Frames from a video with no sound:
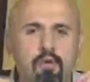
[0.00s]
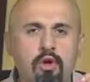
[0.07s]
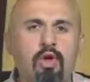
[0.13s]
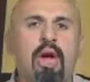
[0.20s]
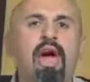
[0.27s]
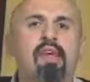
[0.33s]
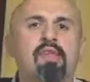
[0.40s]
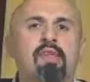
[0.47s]

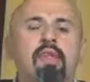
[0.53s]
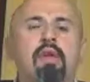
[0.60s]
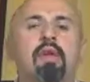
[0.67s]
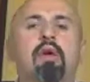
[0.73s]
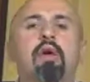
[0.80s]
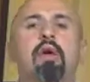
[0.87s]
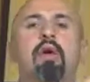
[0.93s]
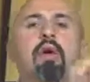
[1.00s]
Excellent.
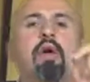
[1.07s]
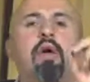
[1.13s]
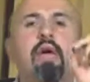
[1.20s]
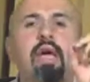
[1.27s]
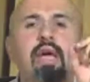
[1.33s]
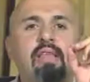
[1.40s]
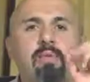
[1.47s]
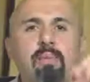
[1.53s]

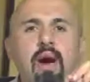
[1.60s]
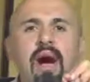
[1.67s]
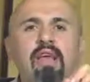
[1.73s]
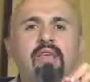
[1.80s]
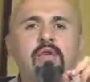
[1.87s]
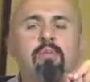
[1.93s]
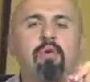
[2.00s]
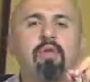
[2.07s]
It's
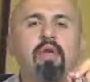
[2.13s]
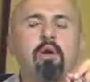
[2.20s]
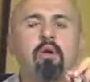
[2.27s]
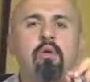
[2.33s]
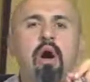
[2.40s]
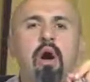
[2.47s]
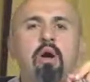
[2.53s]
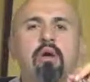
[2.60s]
possible they're
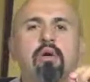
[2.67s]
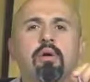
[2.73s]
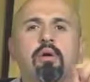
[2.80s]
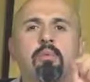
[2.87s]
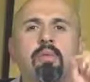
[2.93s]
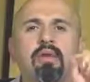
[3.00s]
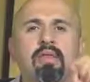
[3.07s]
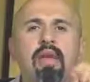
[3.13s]
wrong,
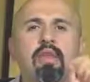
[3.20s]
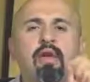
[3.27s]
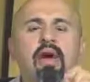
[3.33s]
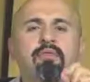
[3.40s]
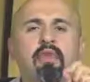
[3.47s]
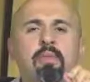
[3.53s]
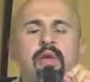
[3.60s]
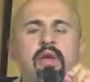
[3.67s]
but then you
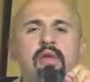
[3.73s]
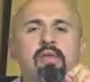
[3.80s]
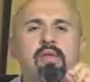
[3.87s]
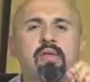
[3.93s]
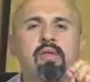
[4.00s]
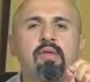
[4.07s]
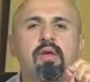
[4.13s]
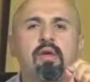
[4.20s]
have to be
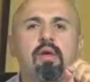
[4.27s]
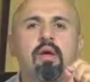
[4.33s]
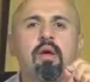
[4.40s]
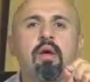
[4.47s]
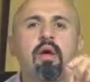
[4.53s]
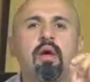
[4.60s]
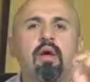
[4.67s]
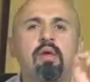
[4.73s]
consistent.
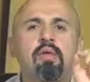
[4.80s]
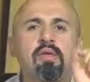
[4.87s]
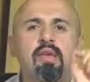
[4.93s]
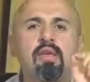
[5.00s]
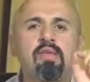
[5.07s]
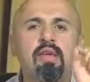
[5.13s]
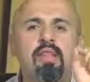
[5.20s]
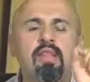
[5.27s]

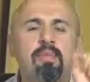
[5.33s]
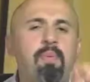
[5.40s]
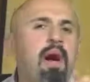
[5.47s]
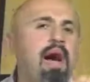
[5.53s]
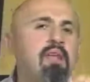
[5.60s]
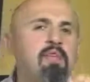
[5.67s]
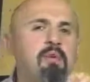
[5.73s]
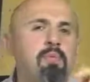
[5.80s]
Since it's
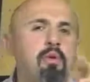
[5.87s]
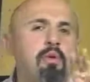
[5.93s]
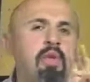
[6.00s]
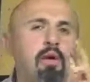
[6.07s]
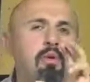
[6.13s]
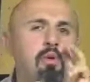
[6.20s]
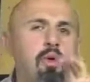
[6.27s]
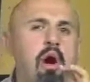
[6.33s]
possible they
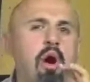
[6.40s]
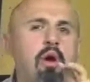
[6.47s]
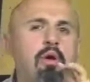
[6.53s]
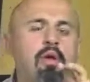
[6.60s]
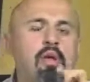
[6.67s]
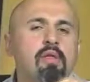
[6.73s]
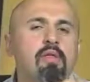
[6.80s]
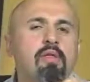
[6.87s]
were wrong
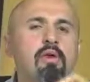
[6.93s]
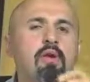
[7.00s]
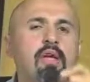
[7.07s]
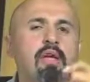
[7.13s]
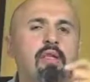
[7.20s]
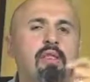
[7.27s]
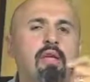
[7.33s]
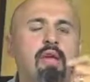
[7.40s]

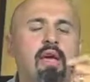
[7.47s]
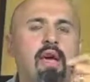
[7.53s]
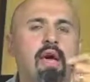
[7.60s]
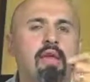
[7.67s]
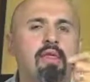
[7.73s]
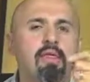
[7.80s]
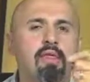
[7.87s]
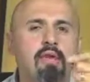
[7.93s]
concerning the
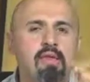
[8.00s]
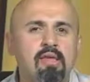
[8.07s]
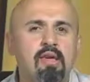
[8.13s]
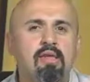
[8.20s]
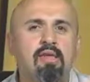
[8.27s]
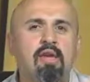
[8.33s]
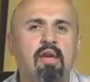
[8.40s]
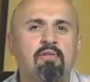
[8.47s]

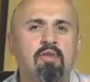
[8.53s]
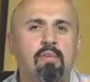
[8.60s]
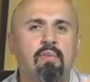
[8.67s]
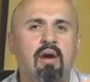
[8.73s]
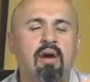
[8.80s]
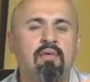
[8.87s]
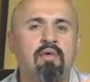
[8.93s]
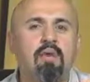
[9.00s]
ethnicity of the
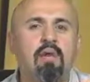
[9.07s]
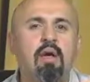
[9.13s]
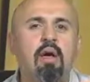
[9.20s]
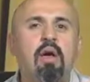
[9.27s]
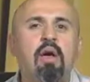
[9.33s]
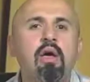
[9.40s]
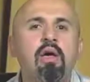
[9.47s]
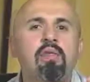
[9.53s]
Prophet,
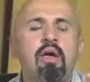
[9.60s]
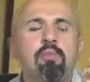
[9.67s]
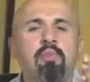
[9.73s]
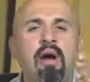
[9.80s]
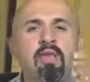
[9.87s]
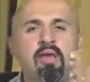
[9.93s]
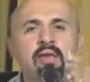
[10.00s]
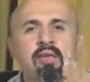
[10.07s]
then
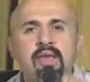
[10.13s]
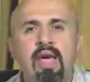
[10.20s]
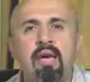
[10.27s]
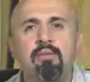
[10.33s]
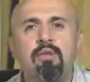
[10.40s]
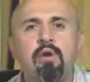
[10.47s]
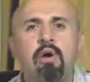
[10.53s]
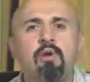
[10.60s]
by the same
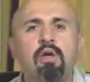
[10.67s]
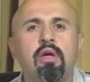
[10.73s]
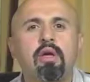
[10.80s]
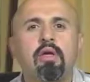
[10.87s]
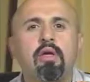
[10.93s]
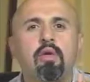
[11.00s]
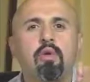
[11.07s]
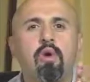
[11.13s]
token,
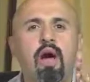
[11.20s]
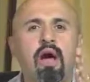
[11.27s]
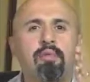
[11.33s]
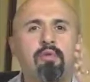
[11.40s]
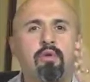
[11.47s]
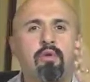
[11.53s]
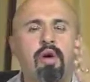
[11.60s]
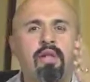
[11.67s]
you have
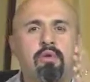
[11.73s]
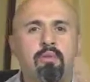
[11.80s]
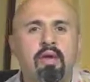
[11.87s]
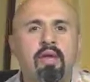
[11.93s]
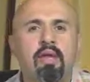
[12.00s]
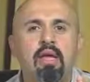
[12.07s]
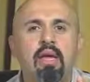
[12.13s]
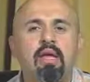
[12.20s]
to
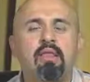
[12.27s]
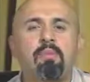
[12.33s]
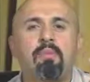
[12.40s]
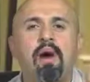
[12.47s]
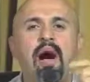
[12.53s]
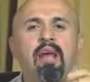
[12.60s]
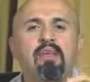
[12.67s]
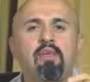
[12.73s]
admit it's
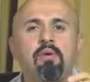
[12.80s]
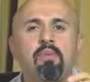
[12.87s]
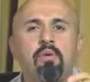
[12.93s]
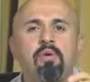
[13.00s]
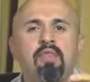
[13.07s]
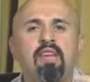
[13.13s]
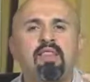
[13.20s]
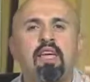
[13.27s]
possible
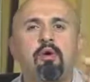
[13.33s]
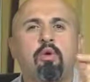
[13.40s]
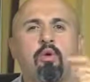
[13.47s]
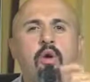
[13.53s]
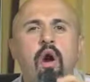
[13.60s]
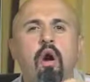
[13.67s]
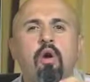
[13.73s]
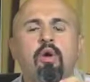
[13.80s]
that they were
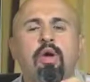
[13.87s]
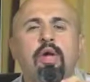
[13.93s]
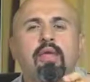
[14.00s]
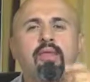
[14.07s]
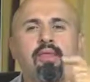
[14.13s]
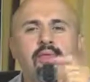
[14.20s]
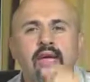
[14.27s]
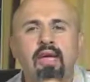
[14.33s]
wrong in
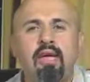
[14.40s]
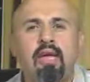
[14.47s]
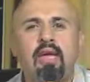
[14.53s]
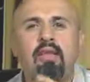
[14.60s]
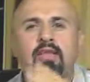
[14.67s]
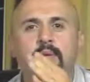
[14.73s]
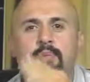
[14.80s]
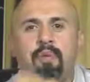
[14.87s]

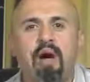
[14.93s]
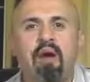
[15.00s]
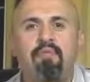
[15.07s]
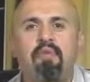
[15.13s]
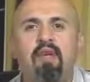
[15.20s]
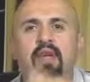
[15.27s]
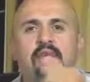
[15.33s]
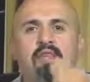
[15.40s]
thinking the
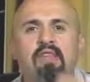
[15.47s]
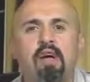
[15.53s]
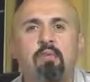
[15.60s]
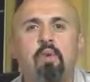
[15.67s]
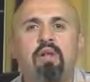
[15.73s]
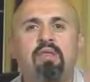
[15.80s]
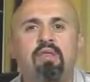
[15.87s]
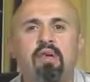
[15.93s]
Prophet is
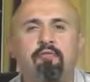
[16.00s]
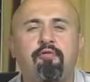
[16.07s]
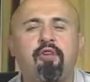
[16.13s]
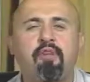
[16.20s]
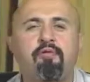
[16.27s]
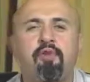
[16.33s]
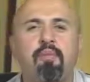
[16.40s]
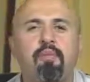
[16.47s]
someone
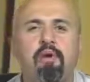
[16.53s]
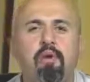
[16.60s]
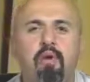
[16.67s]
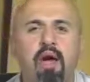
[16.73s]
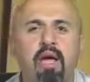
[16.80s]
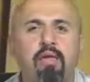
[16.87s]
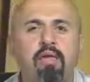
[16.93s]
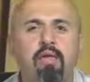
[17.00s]
different from the
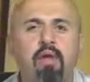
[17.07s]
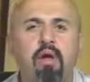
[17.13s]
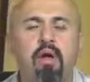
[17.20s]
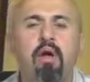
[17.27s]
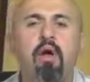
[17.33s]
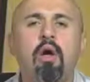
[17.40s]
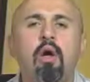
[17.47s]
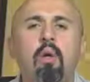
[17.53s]
Christ.
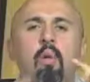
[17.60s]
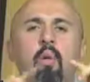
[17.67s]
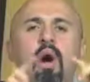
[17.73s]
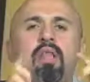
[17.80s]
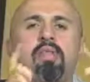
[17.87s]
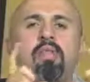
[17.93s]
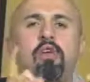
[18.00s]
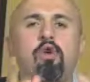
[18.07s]

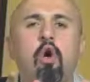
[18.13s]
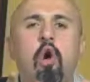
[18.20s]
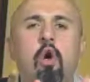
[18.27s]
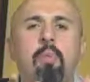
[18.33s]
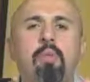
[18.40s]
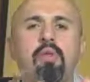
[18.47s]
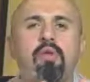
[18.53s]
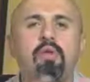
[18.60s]
Once you
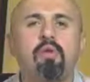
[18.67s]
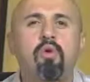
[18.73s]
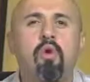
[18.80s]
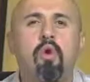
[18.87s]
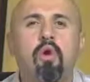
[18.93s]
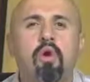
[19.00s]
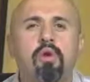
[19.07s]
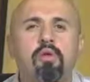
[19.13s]
open the
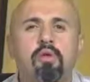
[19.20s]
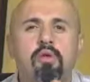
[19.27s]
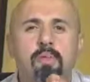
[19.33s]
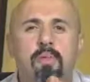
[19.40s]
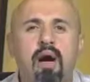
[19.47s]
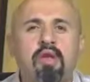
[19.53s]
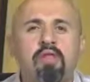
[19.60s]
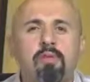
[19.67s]
door to the
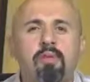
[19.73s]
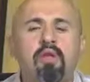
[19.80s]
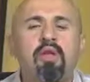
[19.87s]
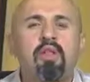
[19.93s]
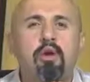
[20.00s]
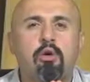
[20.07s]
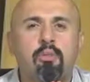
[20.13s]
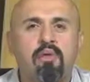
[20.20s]
possibility
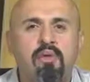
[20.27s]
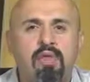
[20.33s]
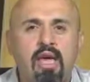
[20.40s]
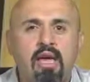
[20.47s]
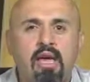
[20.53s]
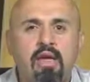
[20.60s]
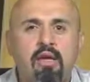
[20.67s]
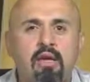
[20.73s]
they were
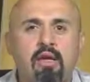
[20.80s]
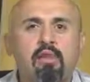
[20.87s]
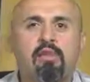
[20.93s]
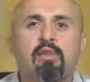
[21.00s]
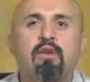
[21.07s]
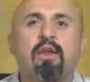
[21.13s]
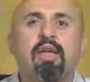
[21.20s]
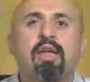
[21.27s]
mistaken
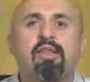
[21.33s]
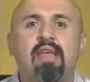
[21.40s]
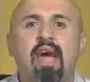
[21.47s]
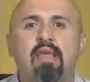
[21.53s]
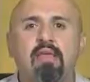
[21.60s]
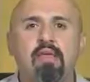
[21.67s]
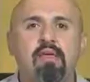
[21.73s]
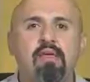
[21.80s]
concerning his
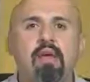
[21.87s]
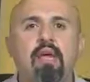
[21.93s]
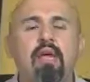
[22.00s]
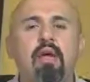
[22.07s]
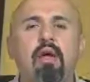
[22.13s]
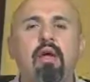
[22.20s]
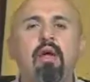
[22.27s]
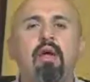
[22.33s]
ethnicity,
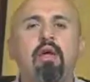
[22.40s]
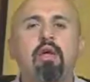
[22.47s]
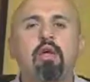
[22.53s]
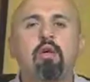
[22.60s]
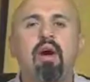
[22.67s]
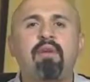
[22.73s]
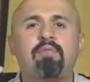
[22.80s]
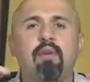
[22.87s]

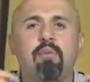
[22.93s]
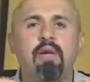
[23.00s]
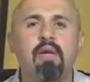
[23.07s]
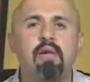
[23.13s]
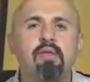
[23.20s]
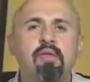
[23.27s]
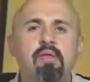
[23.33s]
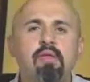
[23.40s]
you have to be
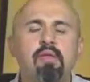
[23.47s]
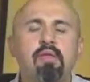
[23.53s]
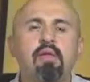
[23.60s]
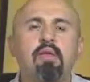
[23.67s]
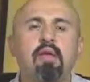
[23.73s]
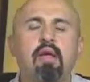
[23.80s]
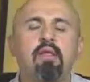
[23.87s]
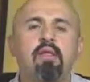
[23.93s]

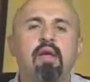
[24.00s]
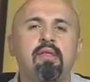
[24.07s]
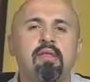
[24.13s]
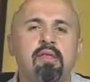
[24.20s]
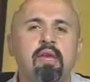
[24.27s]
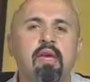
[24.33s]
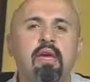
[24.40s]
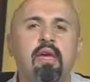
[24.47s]
consistent and then
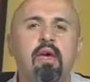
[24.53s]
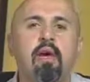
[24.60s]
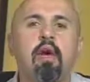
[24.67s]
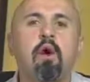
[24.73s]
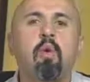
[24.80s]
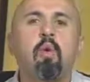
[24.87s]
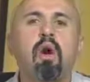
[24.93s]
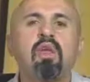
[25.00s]
see
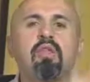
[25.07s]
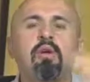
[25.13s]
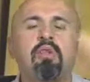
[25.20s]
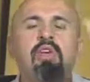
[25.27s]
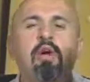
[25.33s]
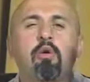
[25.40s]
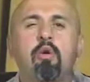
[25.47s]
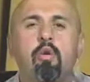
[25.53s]
whether
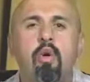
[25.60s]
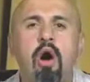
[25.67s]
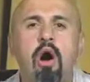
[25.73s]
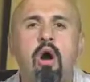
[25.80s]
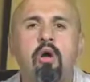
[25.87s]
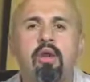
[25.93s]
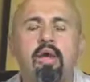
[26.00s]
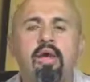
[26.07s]
they were
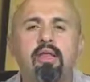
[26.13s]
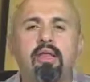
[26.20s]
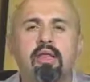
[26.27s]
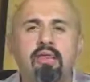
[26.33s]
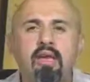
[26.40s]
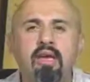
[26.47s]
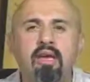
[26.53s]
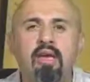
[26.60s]
wrong in
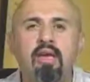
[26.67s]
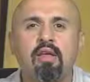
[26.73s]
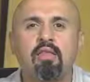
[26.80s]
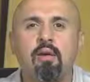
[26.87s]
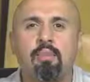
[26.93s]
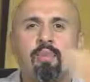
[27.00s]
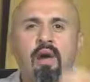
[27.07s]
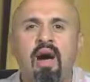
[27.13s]
thinking
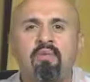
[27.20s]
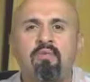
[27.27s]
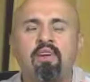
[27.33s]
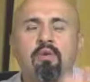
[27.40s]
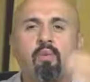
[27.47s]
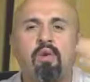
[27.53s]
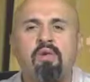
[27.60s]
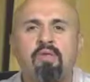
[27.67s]
the
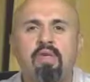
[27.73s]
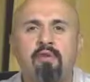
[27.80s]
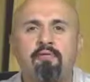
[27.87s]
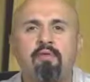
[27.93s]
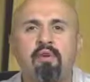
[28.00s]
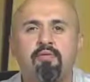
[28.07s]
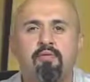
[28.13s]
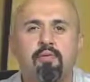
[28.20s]
prophet was
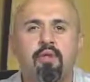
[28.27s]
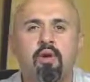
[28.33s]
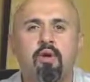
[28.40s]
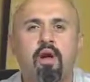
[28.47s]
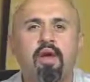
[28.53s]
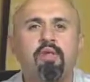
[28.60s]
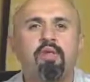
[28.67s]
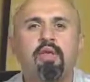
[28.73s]
different from the
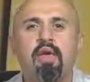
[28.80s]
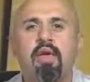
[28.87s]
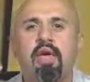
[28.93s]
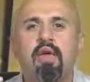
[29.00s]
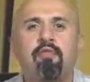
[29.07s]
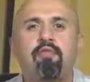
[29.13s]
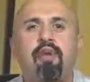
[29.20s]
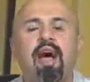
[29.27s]
Christ.
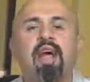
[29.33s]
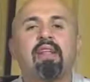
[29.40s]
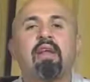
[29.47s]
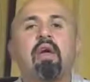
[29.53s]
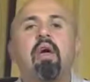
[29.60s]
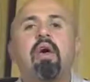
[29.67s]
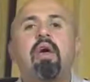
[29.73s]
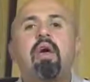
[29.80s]
In fact,
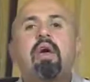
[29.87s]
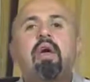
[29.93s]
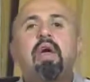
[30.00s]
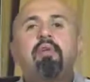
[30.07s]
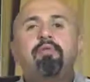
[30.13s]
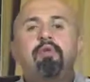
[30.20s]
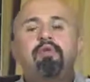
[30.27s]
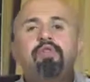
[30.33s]

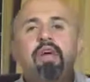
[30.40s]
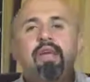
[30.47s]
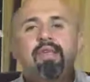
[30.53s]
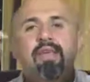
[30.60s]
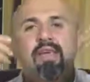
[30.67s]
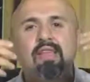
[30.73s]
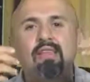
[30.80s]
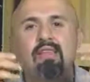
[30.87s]
if you
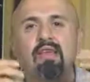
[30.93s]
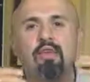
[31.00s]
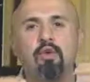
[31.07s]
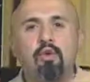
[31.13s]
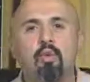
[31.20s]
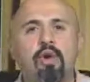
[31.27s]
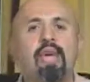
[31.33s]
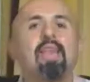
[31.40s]
just continue
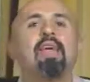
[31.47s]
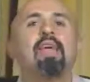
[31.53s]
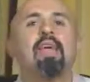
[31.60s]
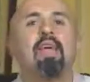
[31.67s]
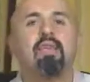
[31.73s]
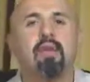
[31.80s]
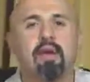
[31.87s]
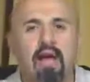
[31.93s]
reading
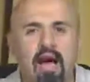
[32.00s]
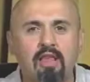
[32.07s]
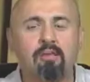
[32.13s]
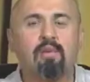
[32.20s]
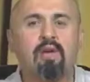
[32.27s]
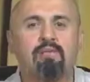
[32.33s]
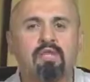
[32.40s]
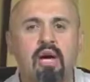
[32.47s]
in the
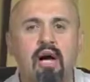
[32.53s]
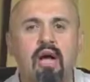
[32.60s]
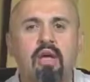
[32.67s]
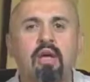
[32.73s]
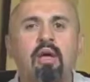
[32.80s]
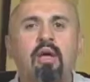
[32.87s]
Gospel of John,